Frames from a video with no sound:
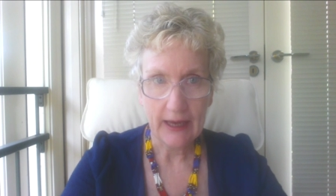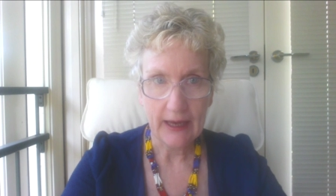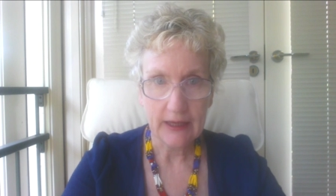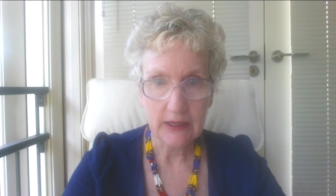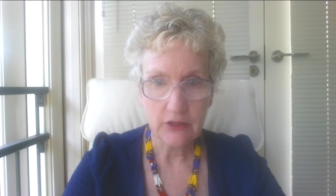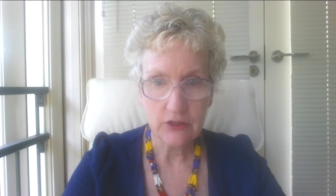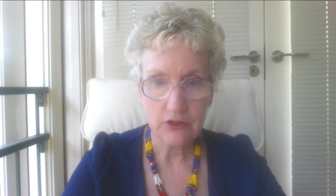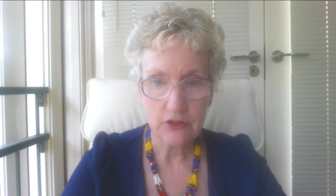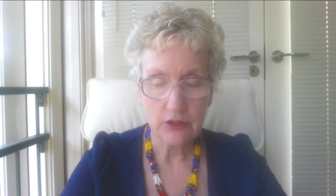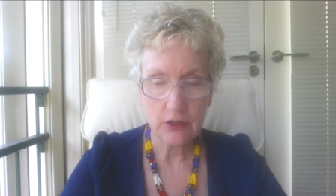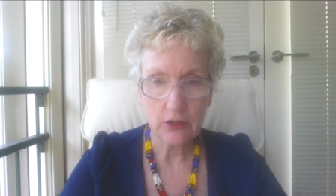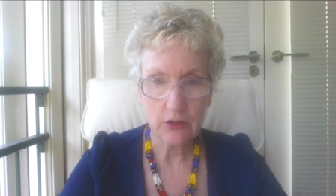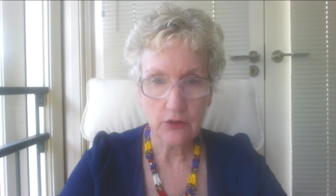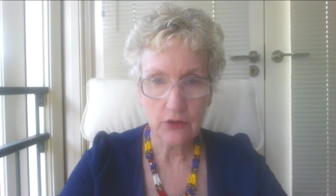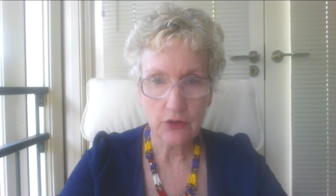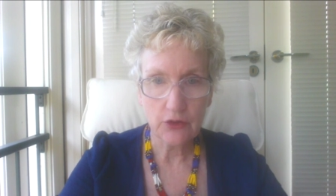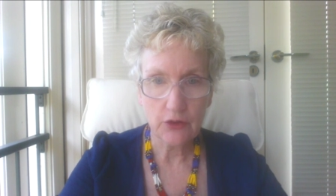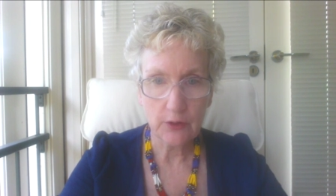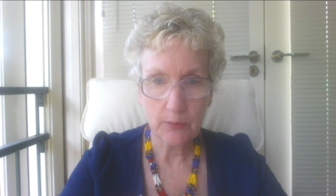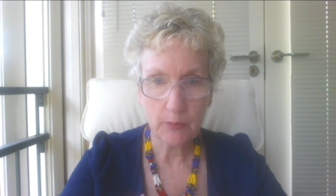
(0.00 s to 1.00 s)
and
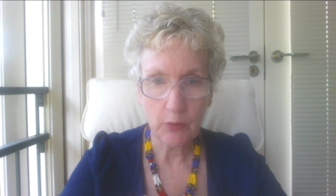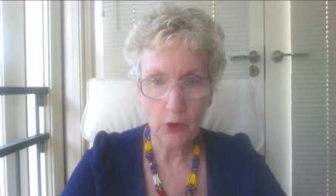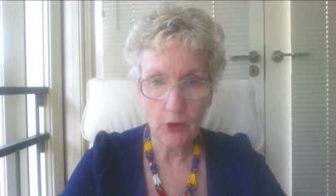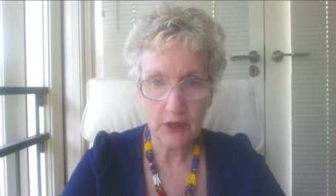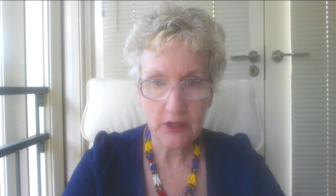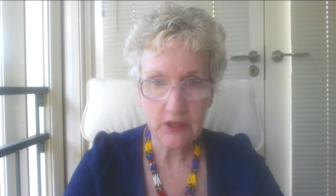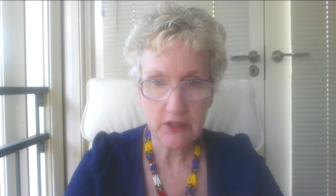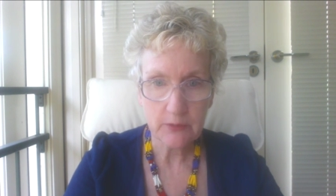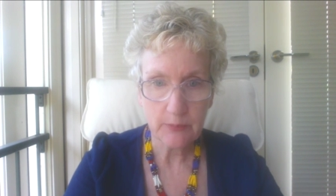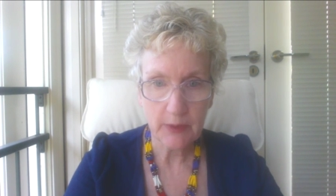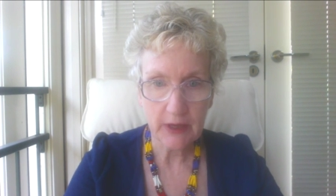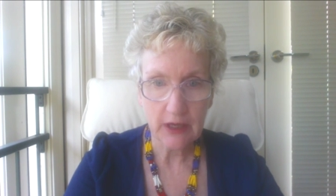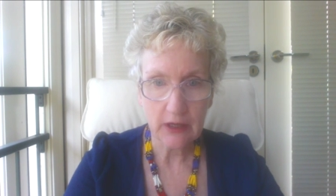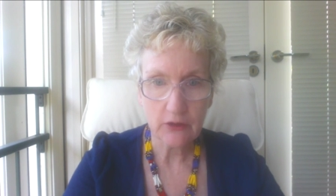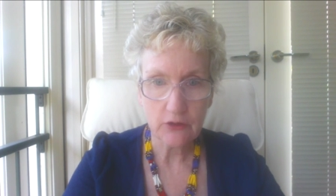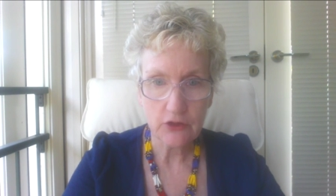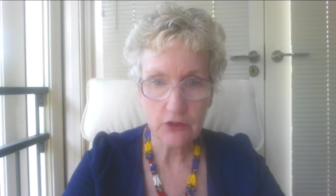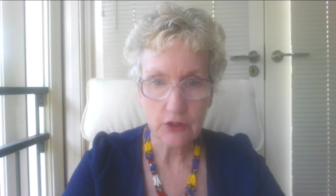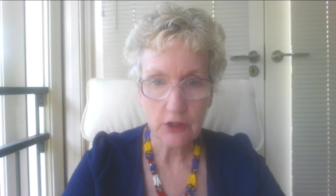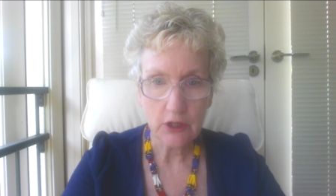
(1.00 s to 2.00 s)
the point
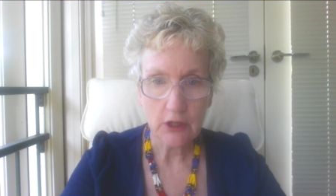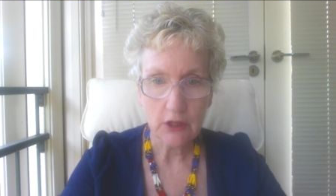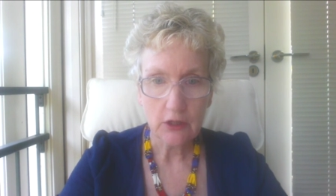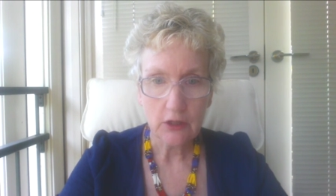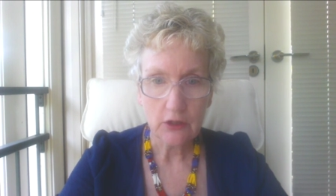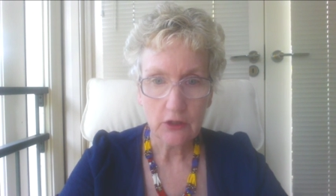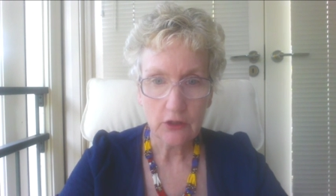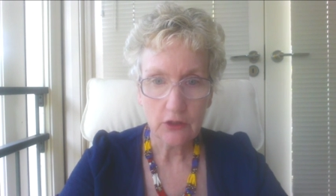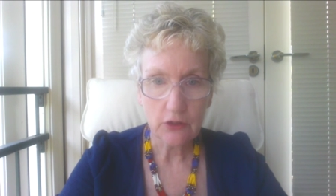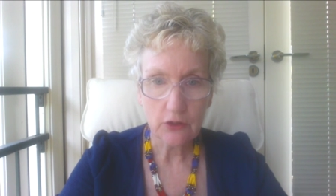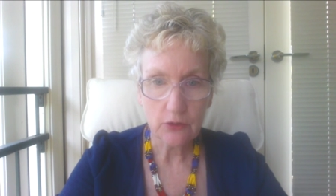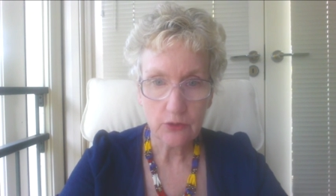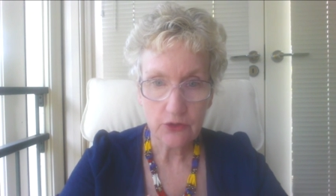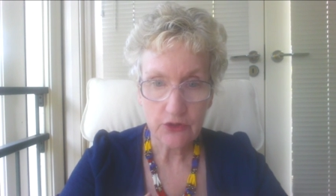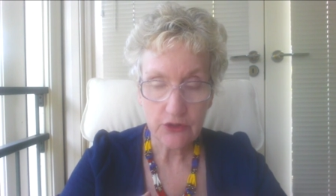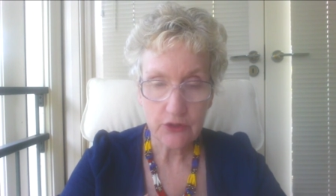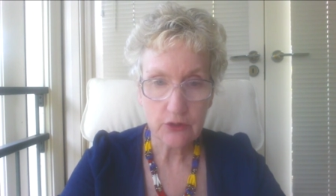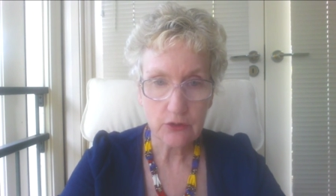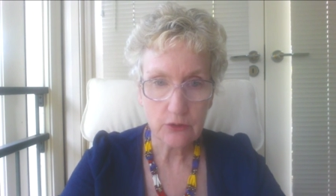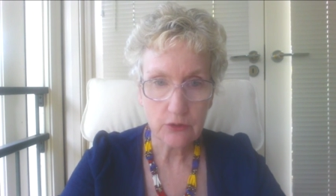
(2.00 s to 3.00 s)
about your
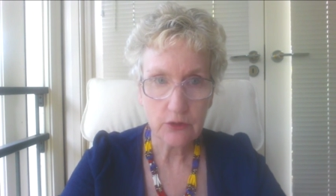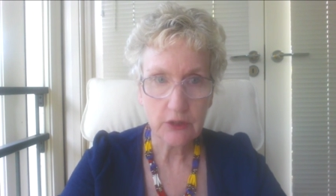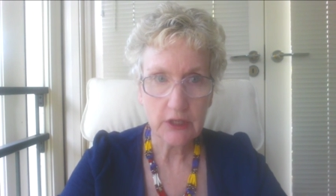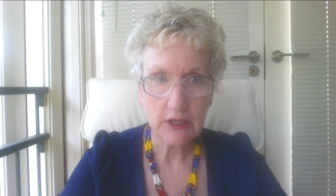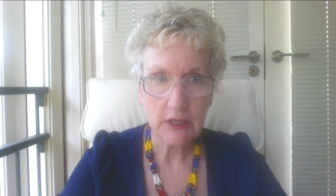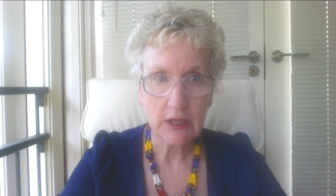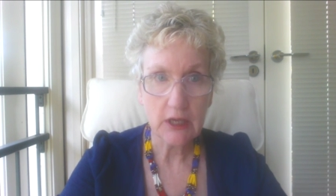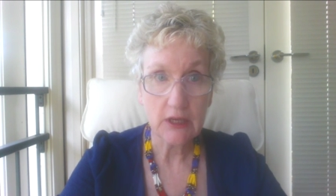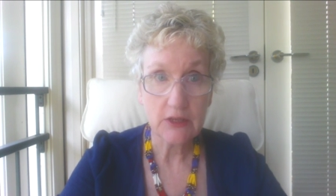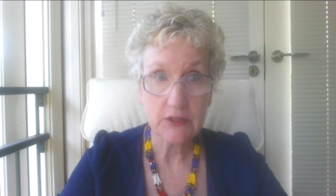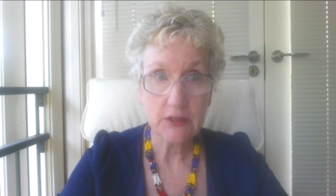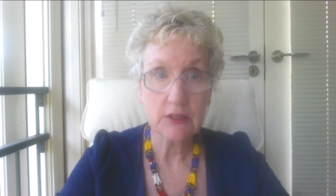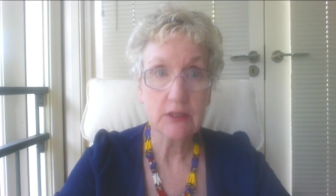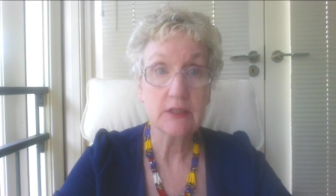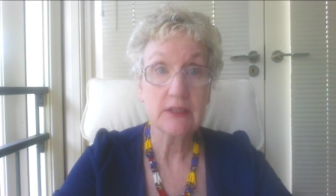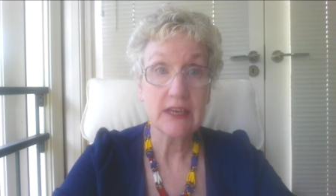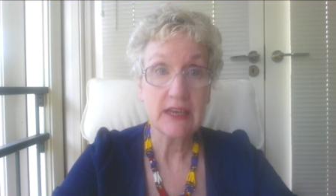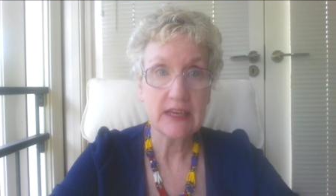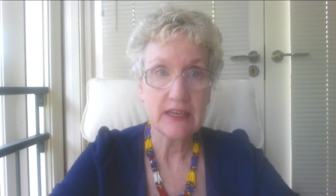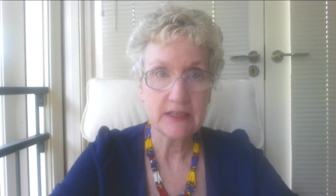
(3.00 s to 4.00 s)
story is that
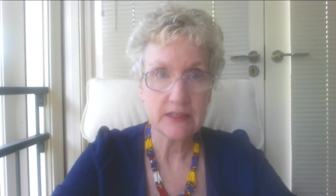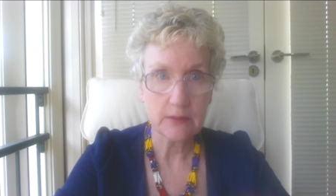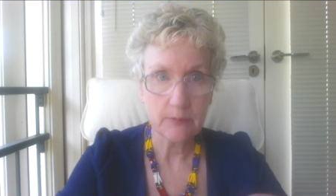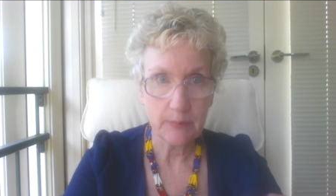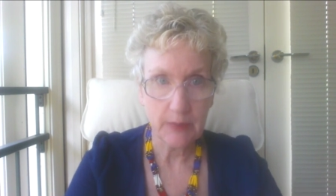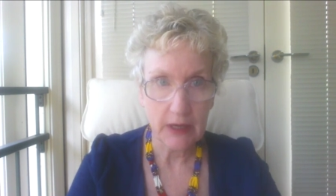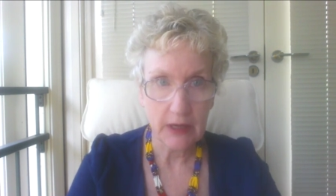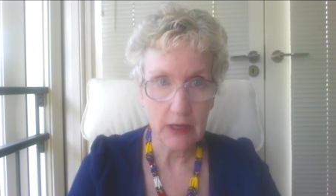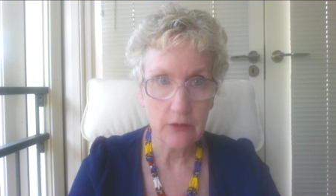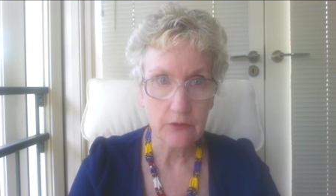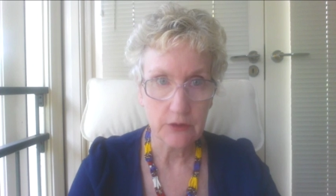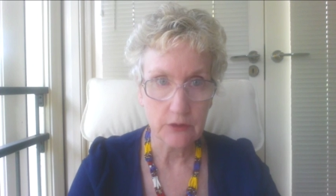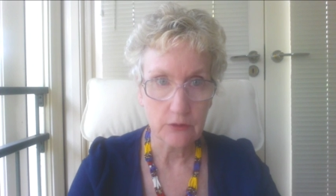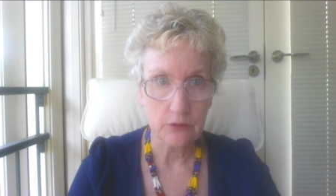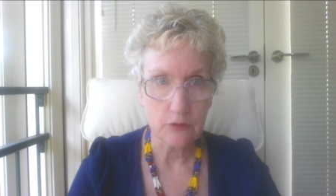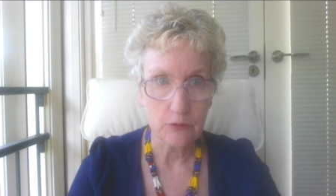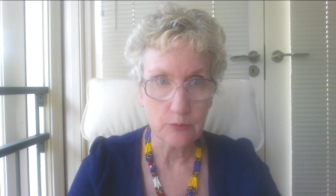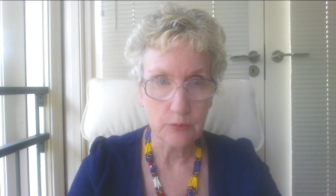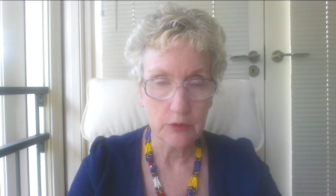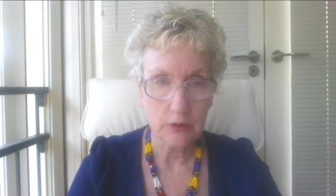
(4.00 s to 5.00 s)
it is about the
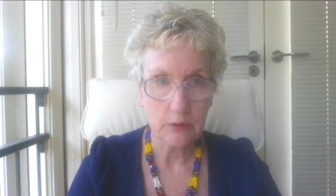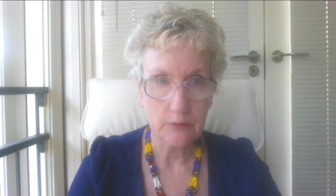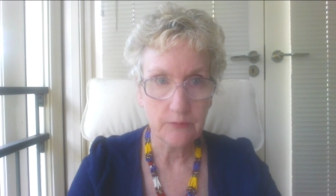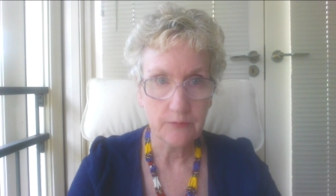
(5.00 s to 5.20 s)
group.